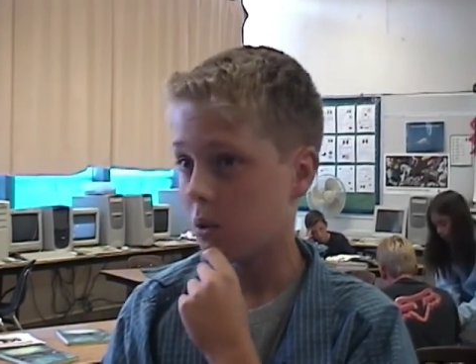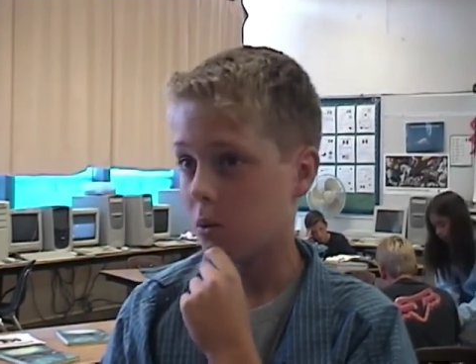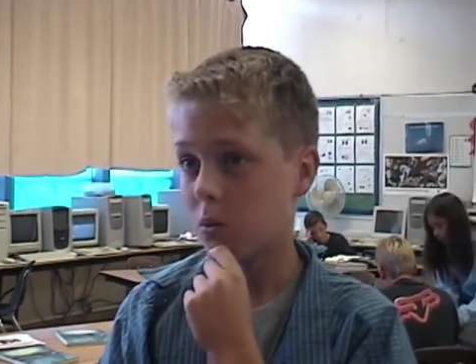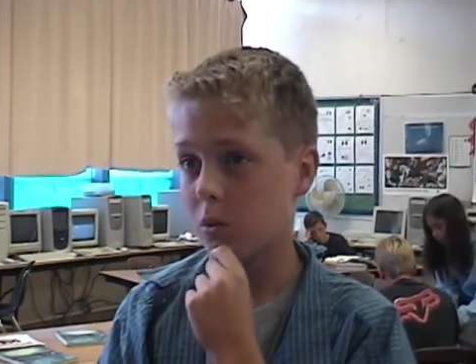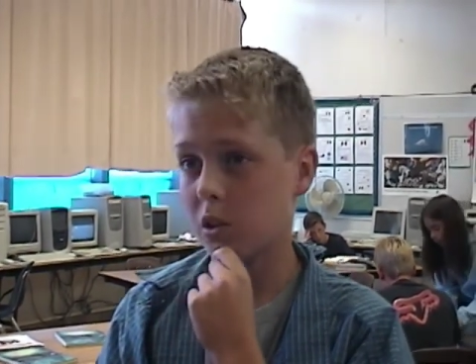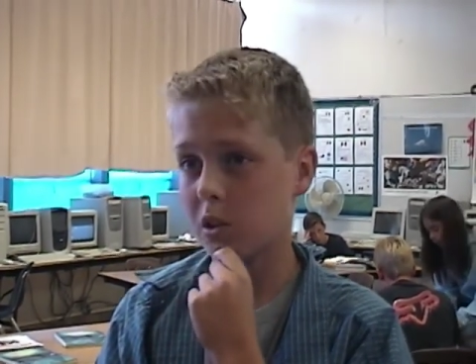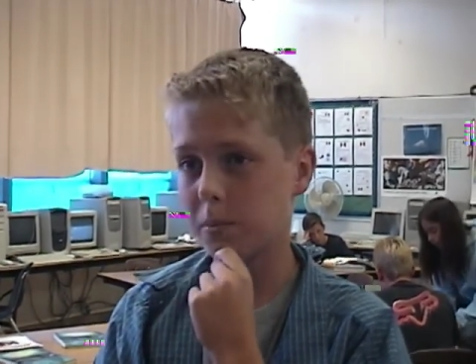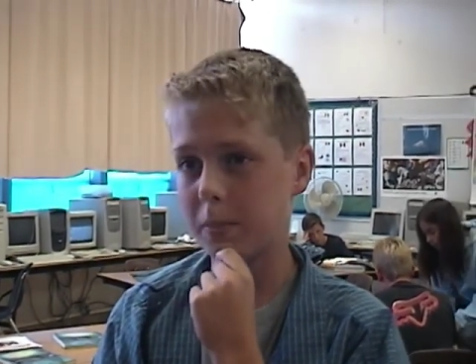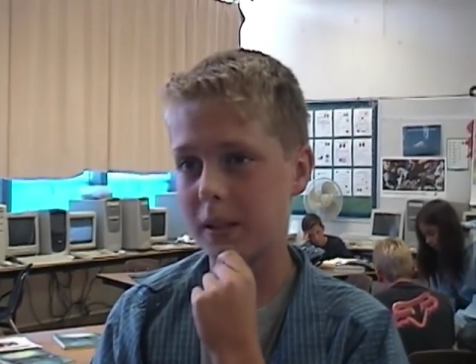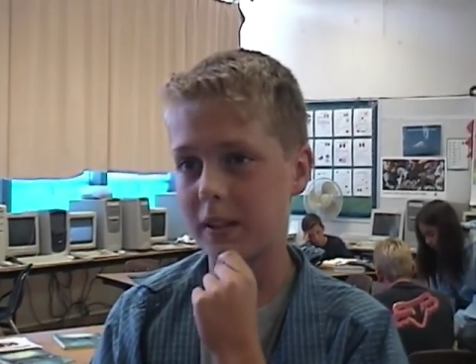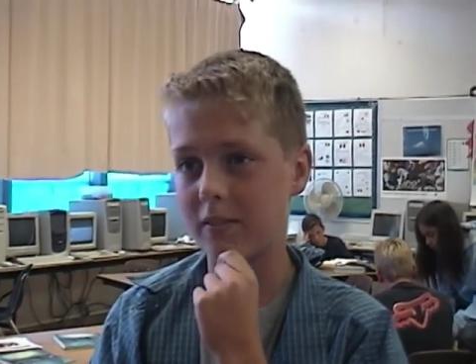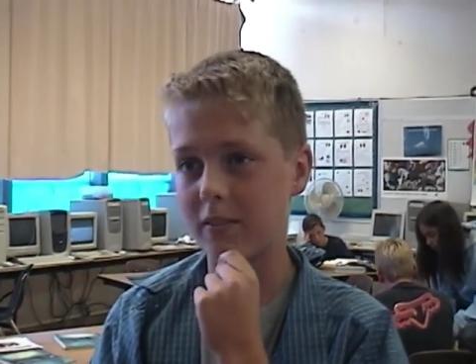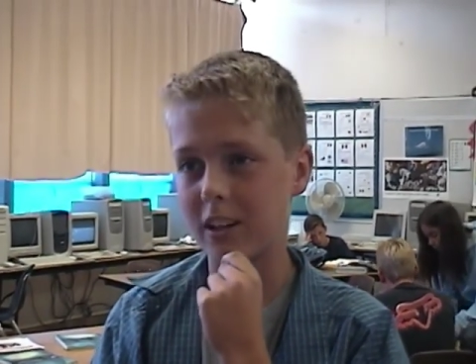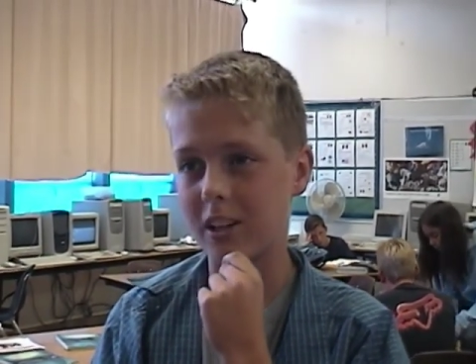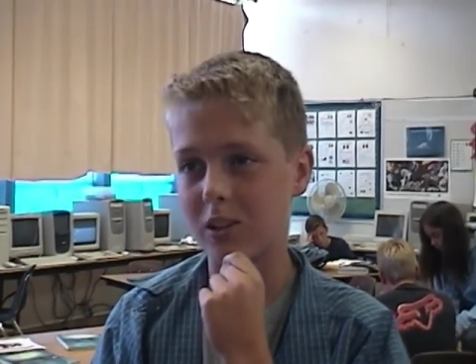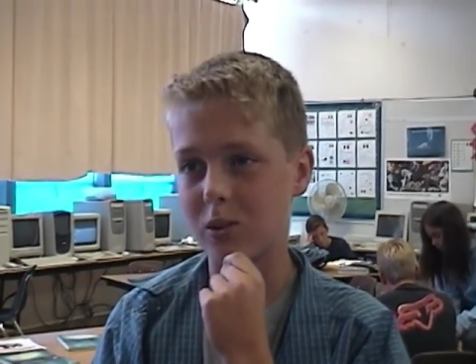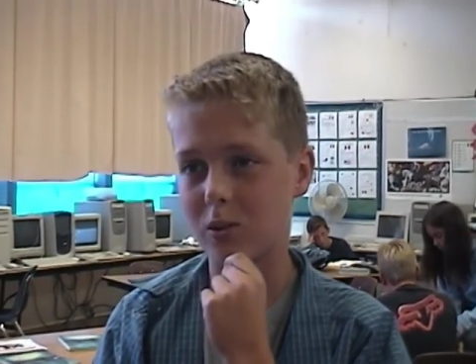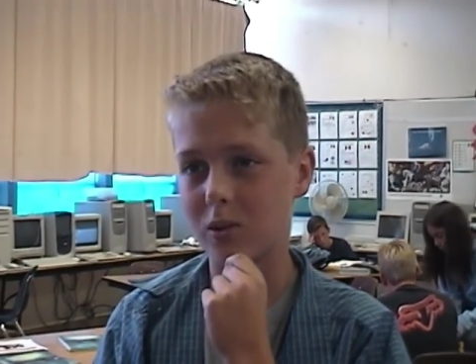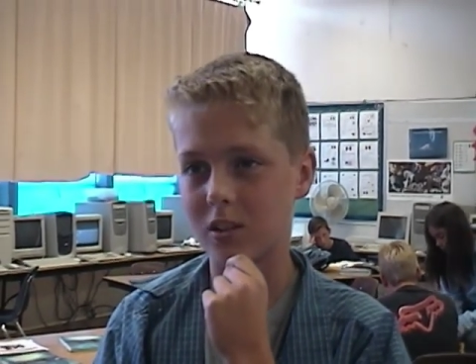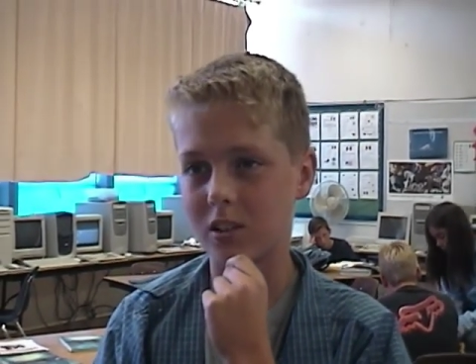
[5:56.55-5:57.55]
Where's Pete Van
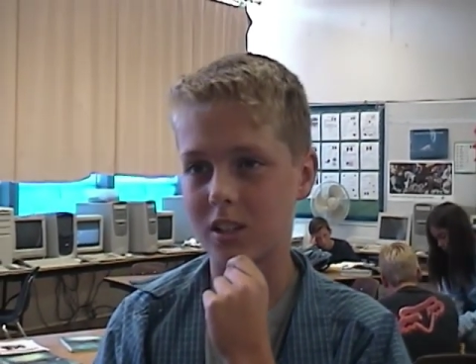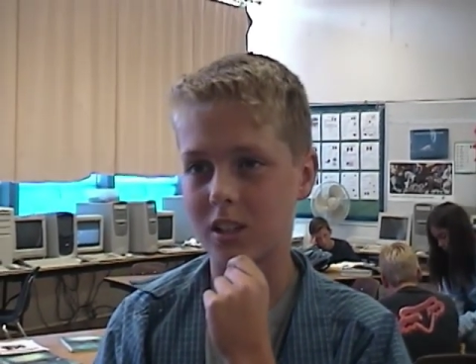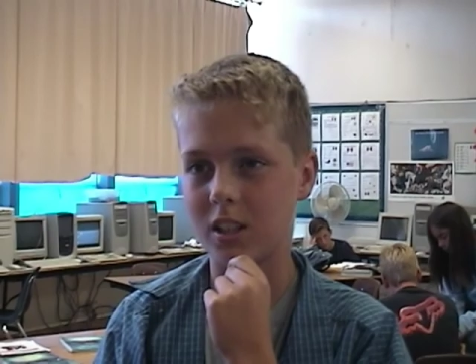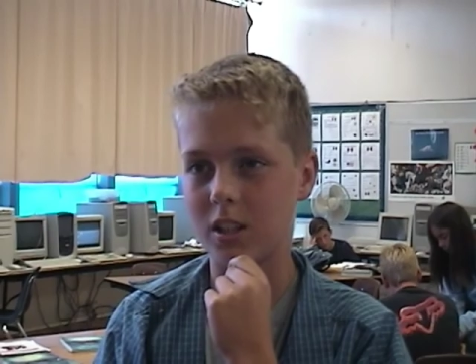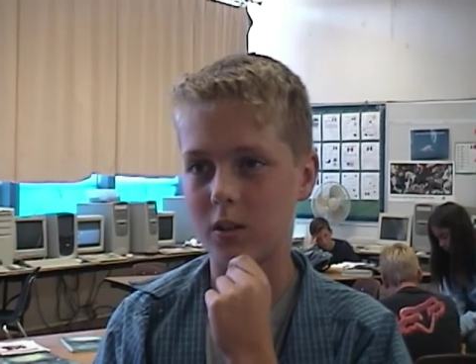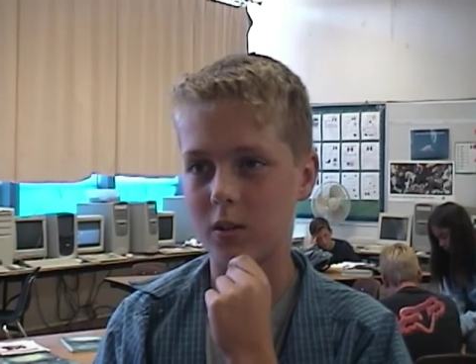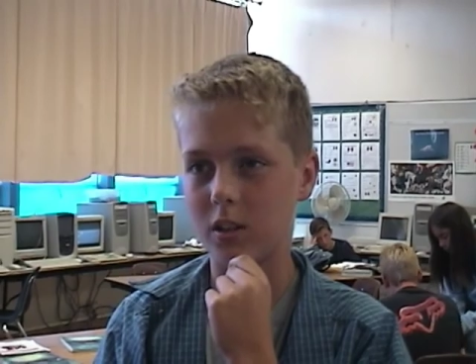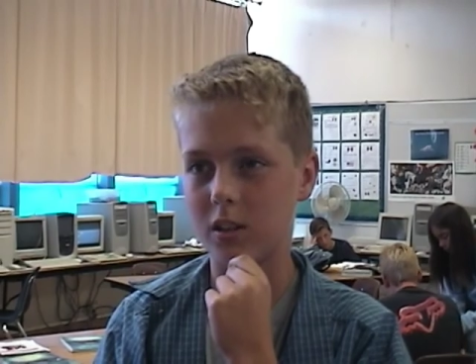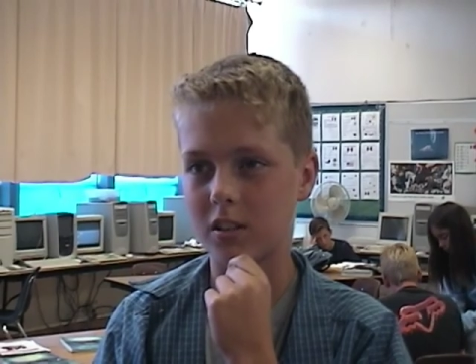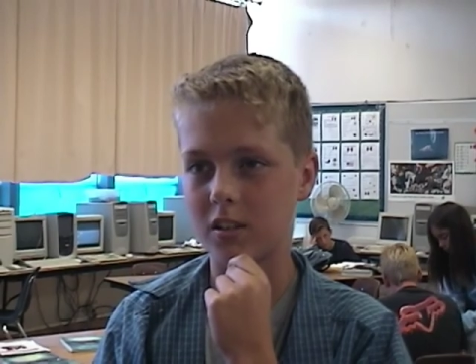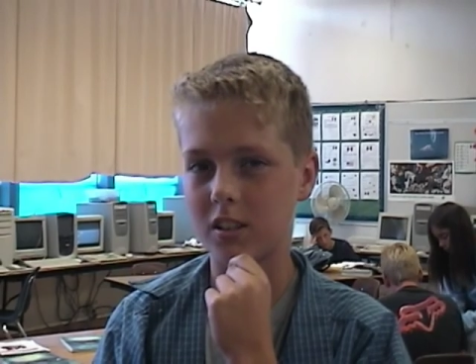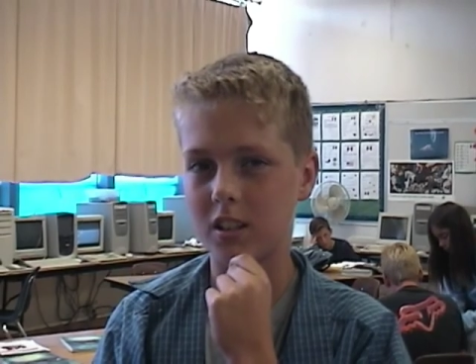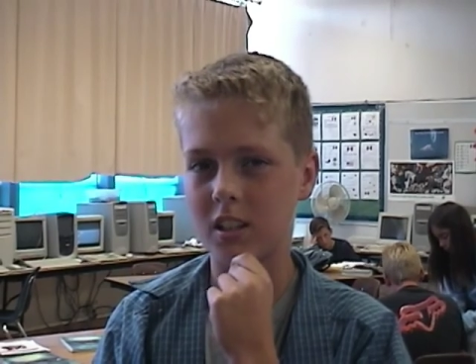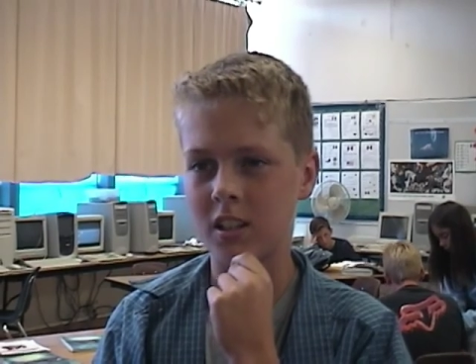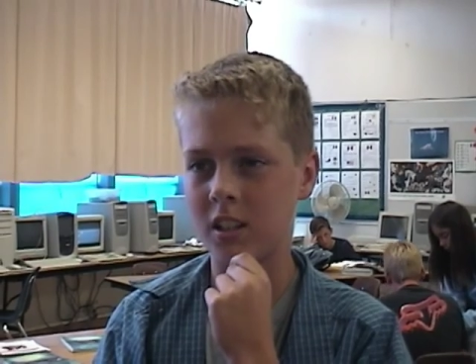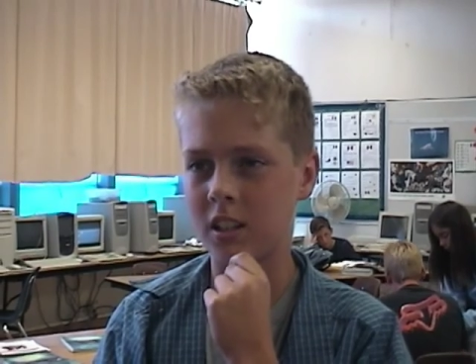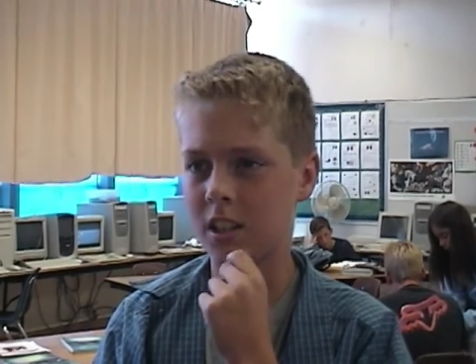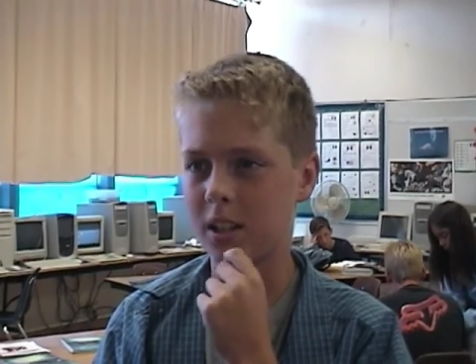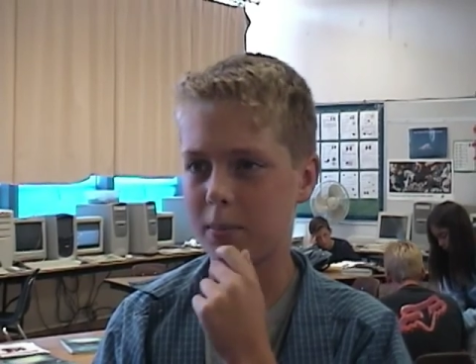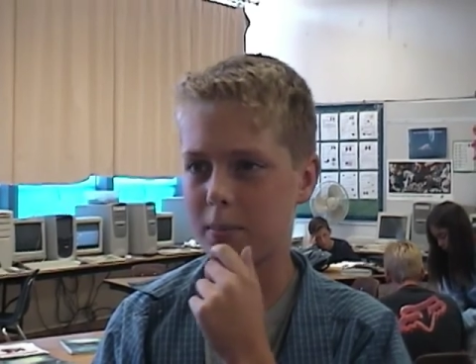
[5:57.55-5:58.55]
Horn anyways? Didn't
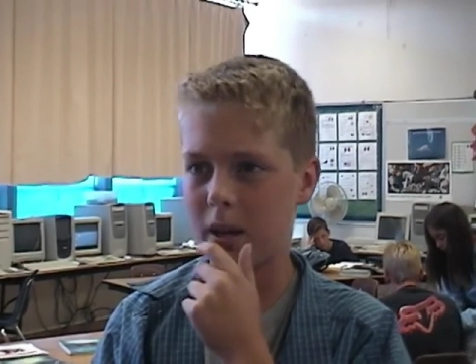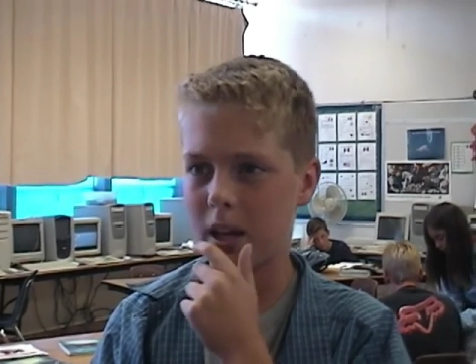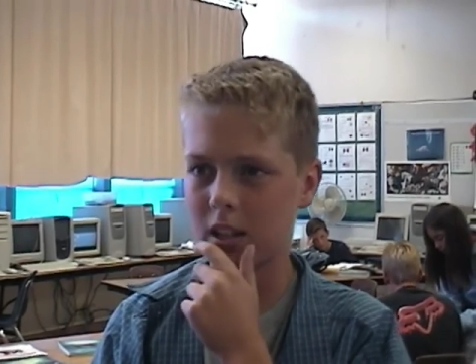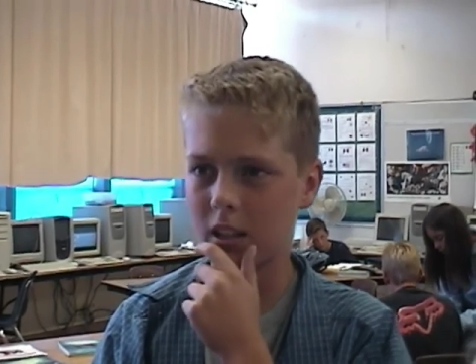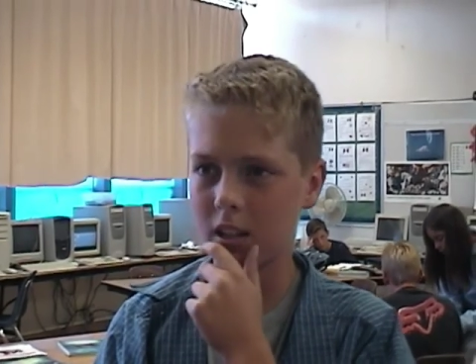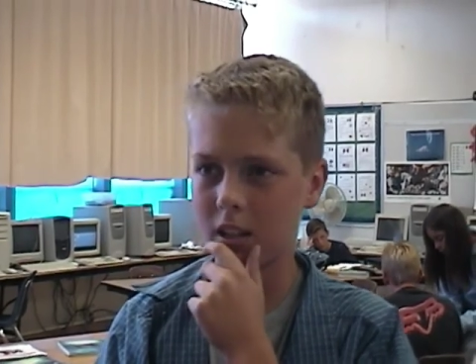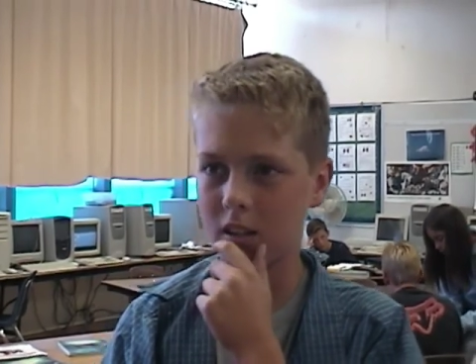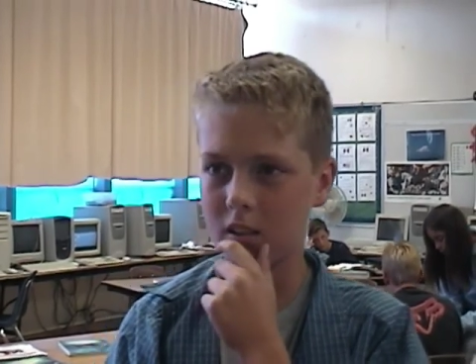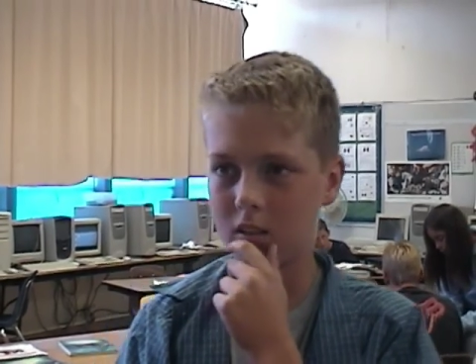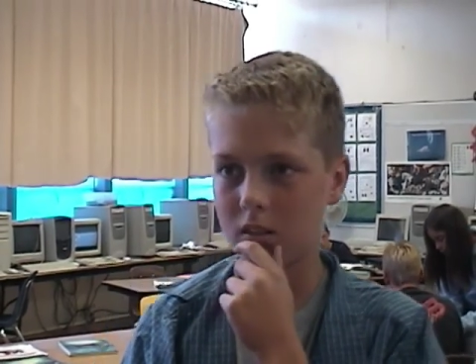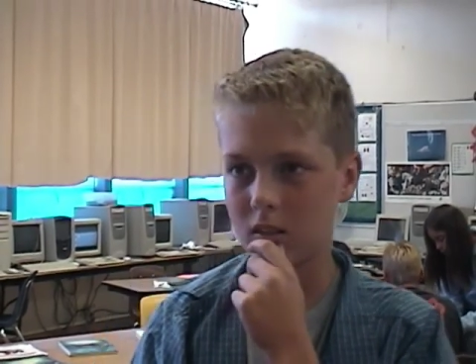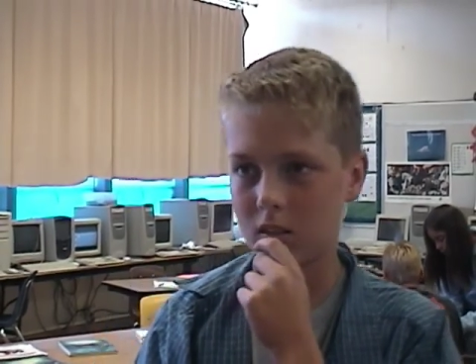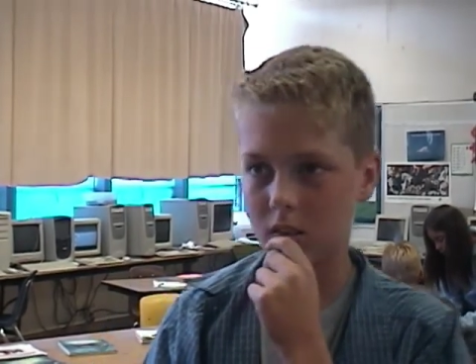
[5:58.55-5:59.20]
he get back yet?